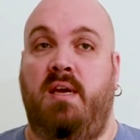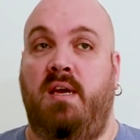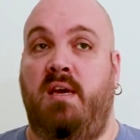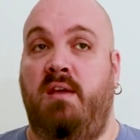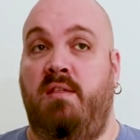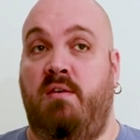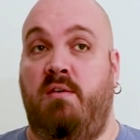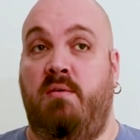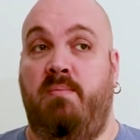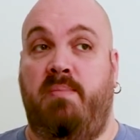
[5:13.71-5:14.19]

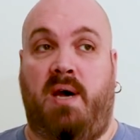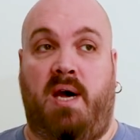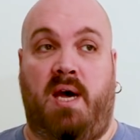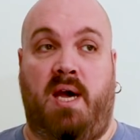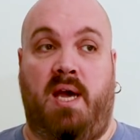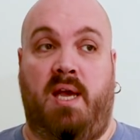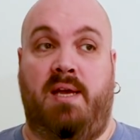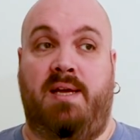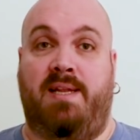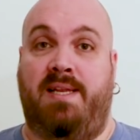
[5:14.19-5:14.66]
either
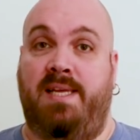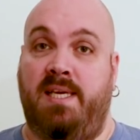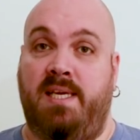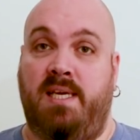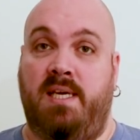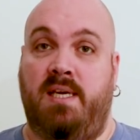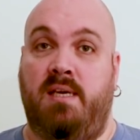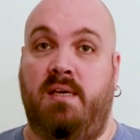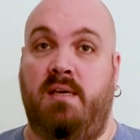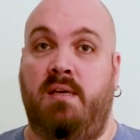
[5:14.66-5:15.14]
by
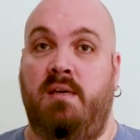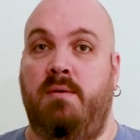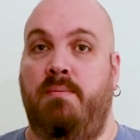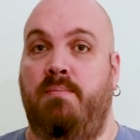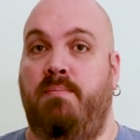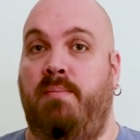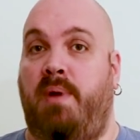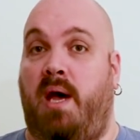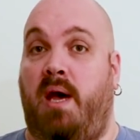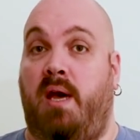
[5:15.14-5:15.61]
clicking,
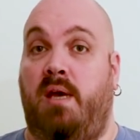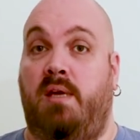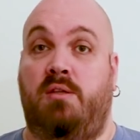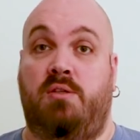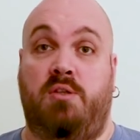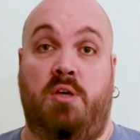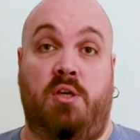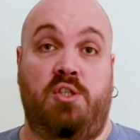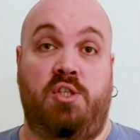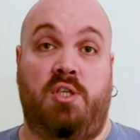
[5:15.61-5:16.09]
by
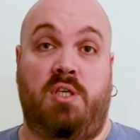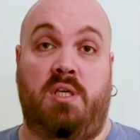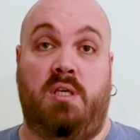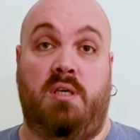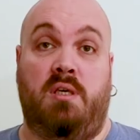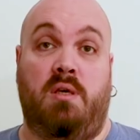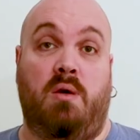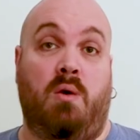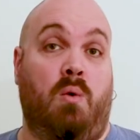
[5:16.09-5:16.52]
touching